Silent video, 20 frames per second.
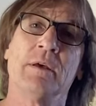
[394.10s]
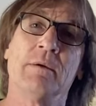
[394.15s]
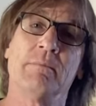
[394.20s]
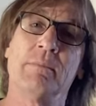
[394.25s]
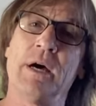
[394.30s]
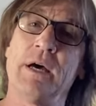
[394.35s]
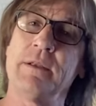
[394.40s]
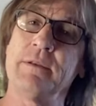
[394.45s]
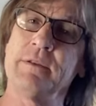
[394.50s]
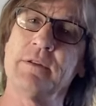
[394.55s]

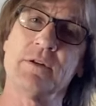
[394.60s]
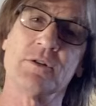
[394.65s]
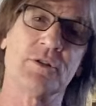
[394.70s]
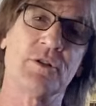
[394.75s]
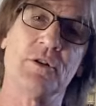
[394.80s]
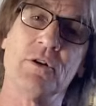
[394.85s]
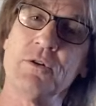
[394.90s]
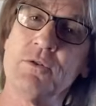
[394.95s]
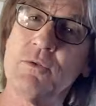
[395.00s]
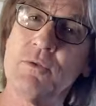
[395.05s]
But there's
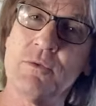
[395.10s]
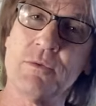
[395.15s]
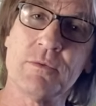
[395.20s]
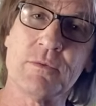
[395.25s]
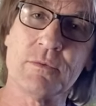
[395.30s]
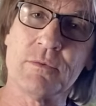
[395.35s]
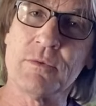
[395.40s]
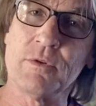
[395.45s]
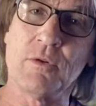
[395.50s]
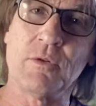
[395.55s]
no
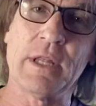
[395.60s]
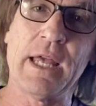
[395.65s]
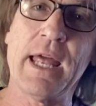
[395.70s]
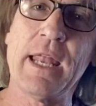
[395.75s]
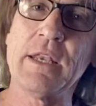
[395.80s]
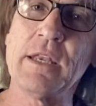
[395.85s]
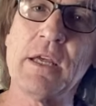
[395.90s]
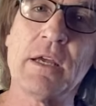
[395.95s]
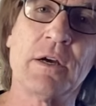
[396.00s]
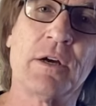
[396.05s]

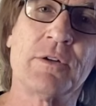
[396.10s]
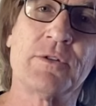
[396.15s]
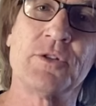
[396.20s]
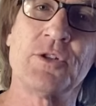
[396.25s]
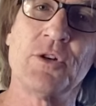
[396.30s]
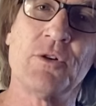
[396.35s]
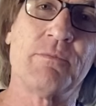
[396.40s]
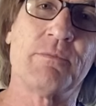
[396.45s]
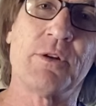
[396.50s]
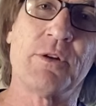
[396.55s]
landing on
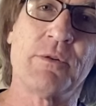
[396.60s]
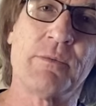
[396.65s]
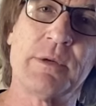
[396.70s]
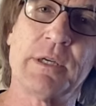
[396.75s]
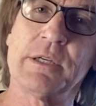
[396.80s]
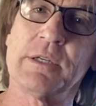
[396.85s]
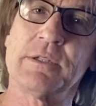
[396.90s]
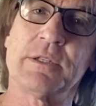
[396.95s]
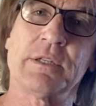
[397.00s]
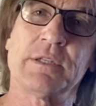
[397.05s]
Jupiter
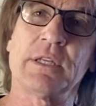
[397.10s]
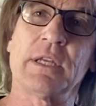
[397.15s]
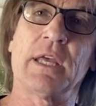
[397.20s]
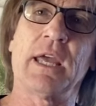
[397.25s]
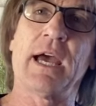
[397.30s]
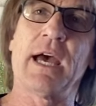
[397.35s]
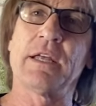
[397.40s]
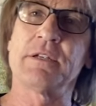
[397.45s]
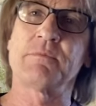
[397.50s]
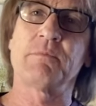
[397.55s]
because it's a
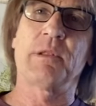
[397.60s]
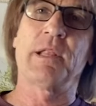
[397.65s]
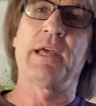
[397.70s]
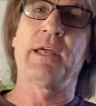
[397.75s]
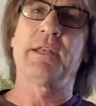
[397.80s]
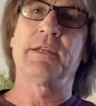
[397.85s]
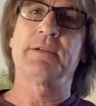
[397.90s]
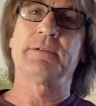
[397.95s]
gas planet.